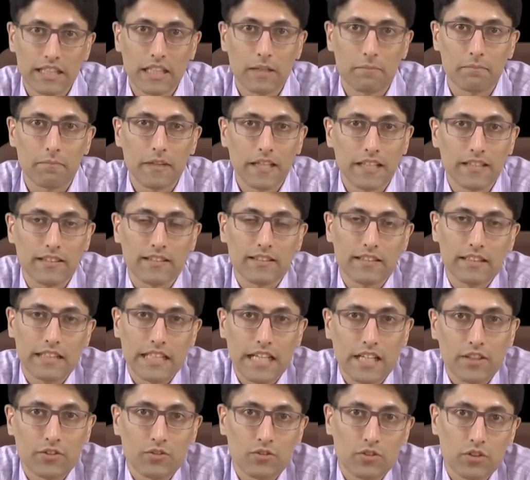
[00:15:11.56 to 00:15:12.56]
That makes
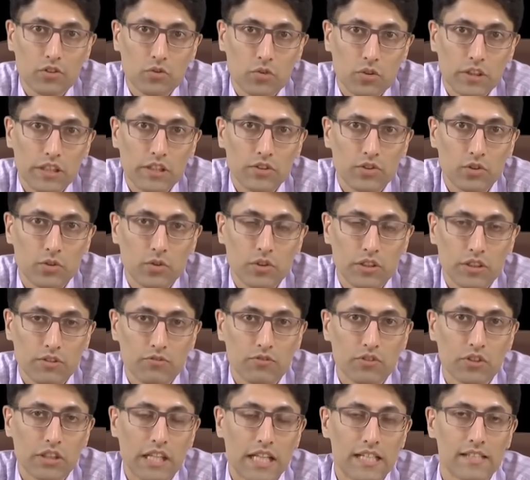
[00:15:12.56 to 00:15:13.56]
natural or
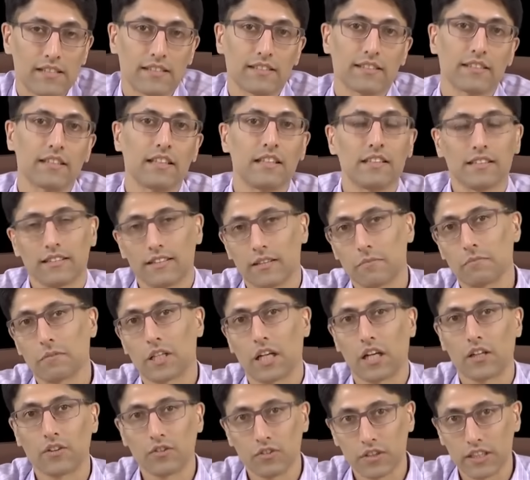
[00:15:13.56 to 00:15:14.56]
intuitive sense. Some
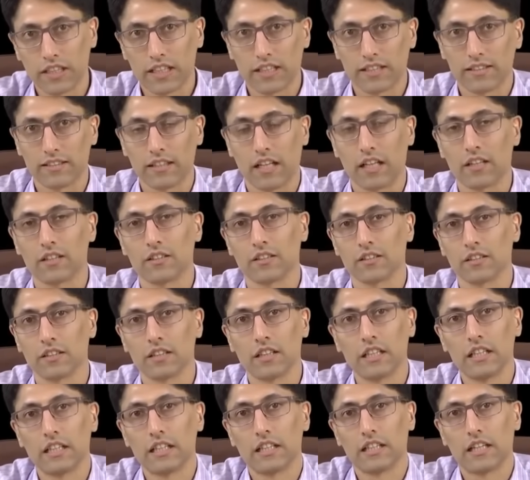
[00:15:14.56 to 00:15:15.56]
country that's
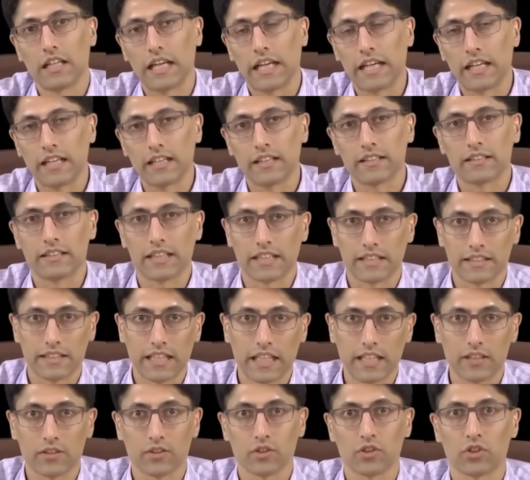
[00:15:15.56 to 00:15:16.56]
under a
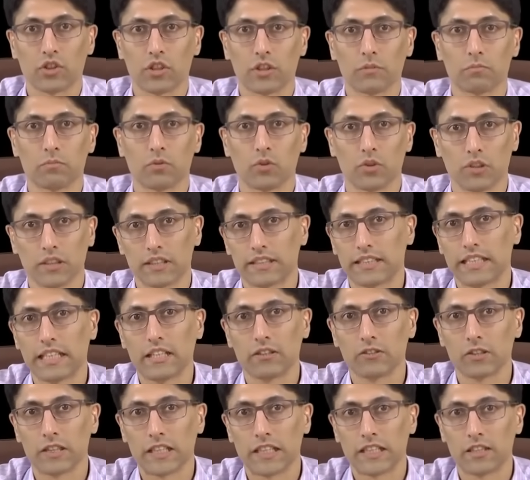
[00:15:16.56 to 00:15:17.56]
dictatorship or a
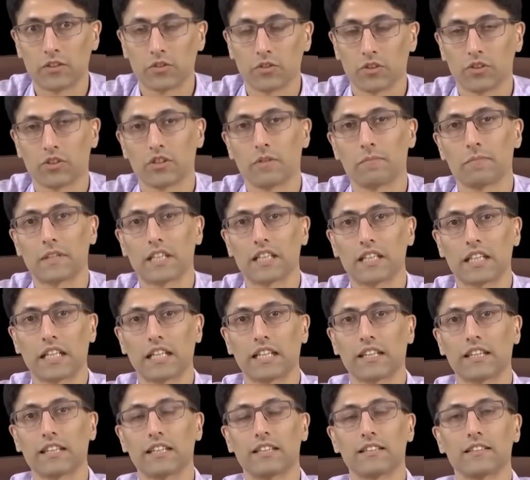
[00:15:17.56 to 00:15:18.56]
tyranny or something
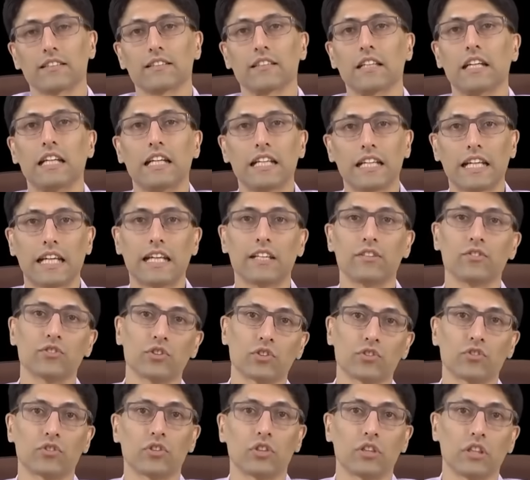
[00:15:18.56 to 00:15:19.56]
like this can
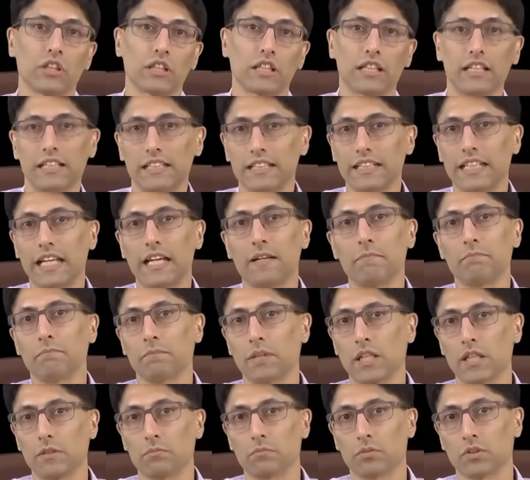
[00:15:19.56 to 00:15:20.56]
just condemn
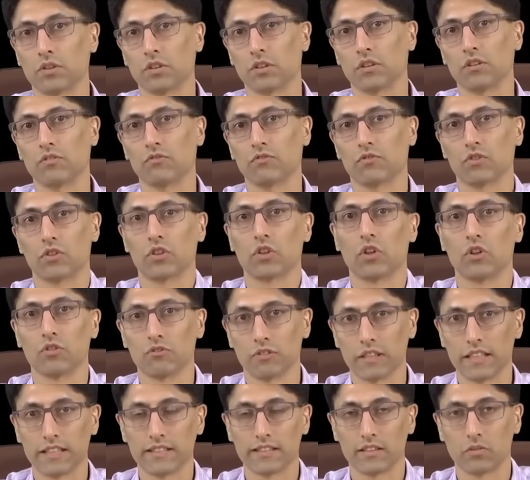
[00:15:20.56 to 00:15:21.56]
people for no
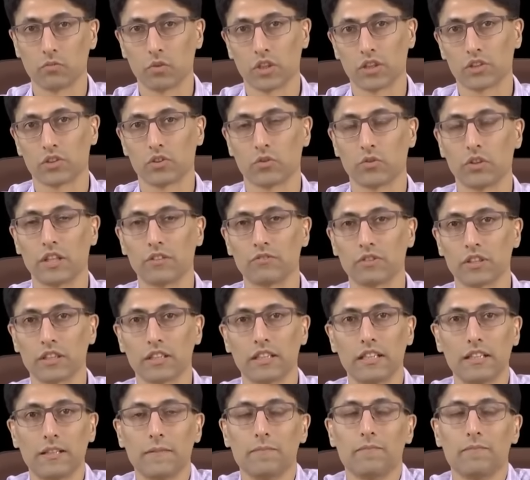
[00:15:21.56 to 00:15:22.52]
reason whatsoever.